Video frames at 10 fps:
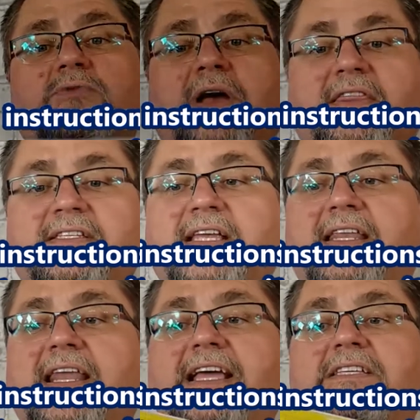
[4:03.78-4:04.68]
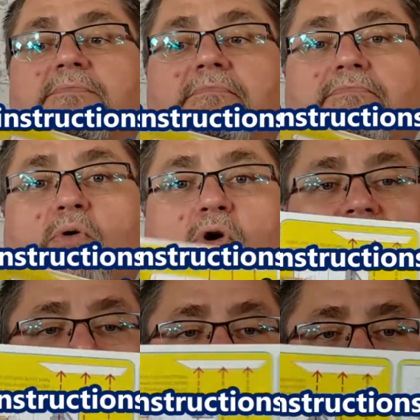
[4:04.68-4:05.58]
well. This is a nice
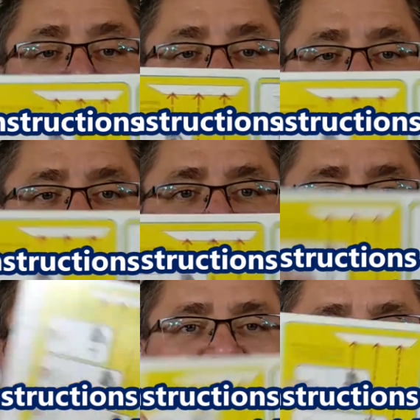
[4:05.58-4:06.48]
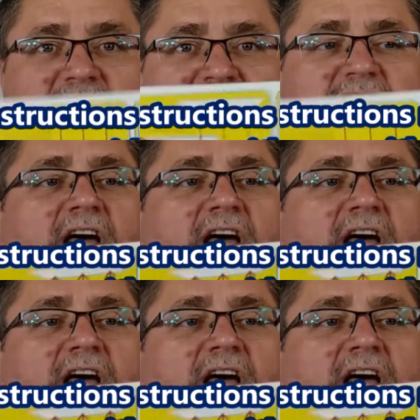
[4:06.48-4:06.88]
board, nice